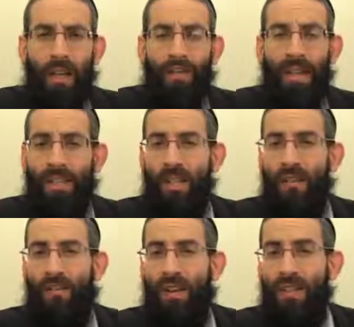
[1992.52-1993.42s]
If he has
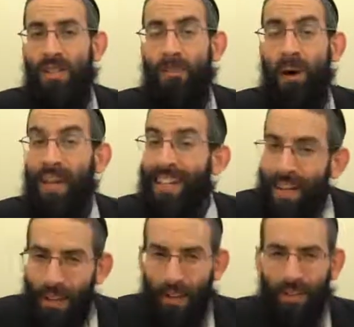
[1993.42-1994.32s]
enough funds to buy
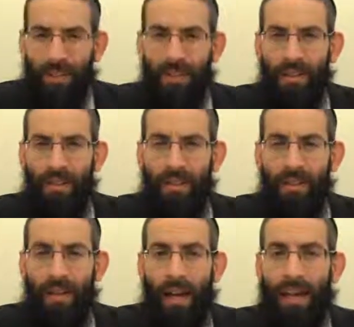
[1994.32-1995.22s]
either
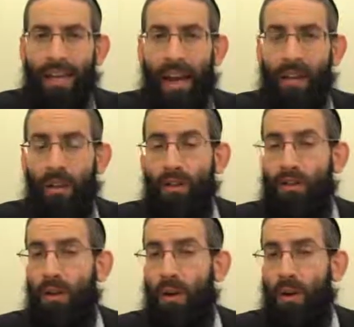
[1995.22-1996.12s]
a candle
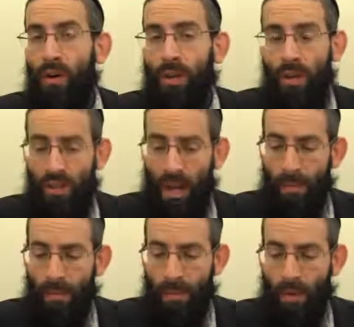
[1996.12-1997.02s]
for Ner
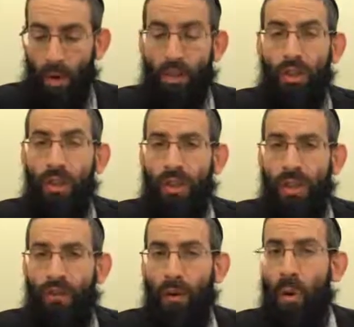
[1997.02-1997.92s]
Shabbos or to use
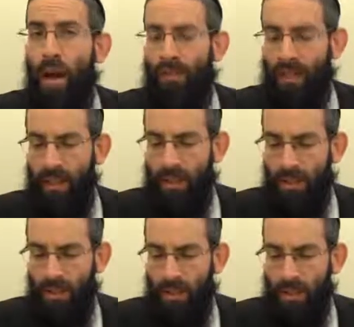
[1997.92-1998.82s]
it for wine for
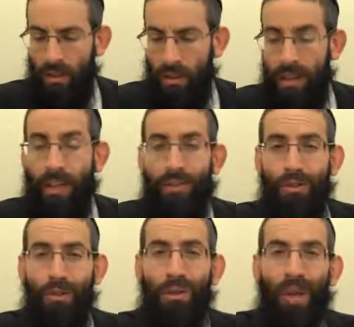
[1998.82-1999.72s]
Kiddush, here
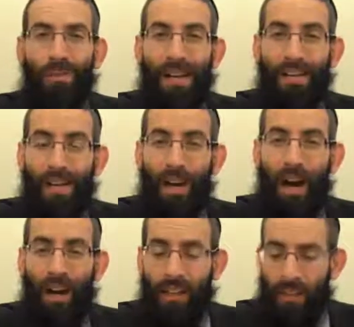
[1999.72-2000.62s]
too Ner Beisai
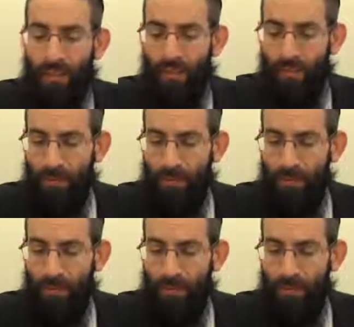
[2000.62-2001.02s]
Adif.